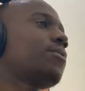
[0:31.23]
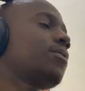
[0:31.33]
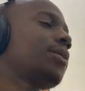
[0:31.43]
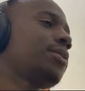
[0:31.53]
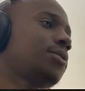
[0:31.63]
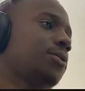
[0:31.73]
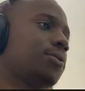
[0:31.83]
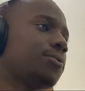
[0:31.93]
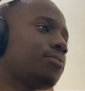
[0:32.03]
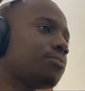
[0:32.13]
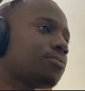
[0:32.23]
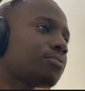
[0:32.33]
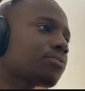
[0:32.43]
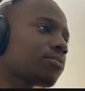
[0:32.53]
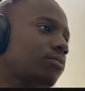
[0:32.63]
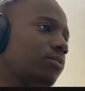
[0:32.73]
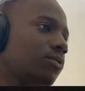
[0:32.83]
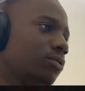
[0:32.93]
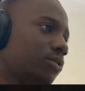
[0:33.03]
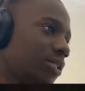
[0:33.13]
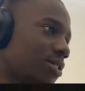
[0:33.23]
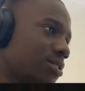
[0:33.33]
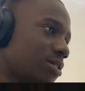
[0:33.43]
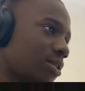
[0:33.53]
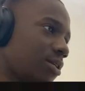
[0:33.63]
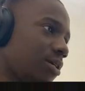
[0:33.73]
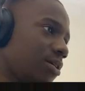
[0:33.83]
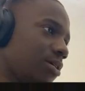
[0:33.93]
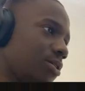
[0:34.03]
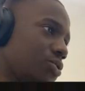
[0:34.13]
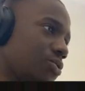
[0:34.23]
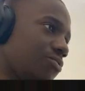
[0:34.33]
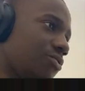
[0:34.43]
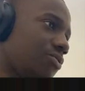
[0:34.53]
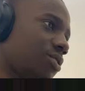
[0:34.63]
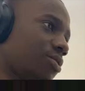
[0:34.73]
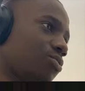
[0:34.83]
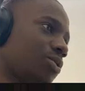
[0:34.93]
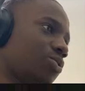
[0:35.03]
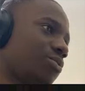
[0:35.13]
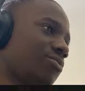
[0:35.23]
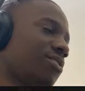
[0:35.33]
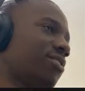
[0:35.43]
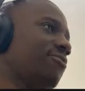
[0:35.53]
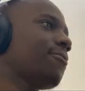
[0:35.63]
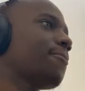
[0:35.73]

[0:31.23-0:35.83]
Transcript: Great. So today is Sunday, June 15th, 2025.